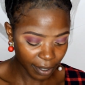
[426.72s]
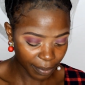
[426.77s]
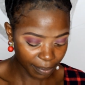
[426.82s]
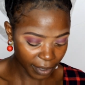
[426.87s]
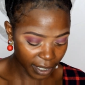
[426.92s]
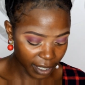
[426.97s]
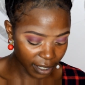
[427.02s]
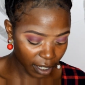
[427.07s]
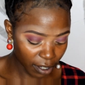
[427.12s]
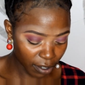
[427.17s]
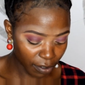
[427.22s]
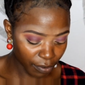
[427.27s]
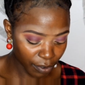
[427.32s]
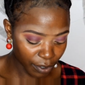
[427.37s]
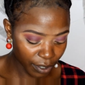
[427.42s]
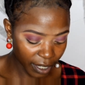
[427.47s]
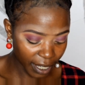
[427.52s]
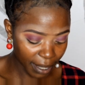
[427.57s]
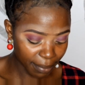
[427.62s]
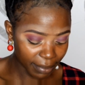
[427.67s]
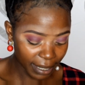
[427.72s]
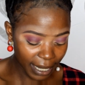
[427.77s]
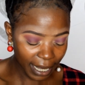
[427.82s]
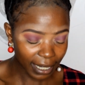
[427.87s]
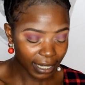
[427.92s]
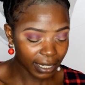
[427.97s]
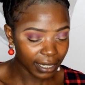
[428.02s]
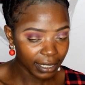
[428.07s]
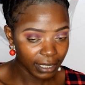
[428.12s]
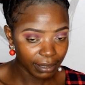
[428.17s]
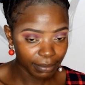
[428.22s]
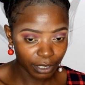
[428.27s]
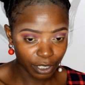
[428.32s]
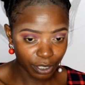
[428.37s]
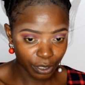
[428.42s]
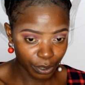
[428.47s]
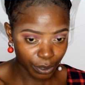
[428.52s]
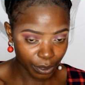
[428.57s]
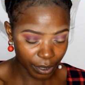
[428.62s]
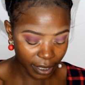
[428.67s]
Instead of using a black, let me
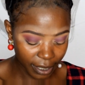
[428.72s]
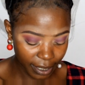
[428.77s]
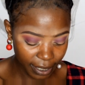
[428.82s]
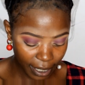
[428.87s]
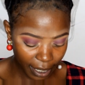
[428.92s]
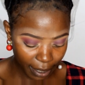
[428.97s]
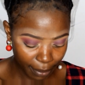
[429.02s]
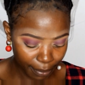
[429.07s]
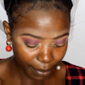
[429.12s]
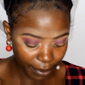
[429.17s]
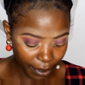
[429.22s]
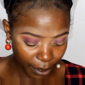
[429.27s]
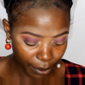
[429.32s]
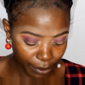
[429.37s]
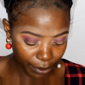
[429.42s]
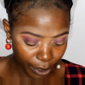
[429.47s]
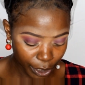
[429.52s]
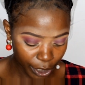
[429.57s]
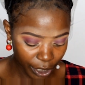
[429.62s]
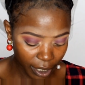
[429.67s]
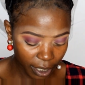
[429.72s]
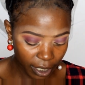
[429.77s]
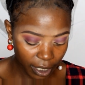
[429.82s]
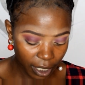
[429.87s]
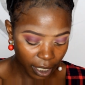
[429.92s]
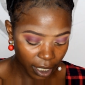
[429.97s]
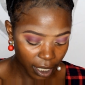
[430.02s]
just use a dark brown shade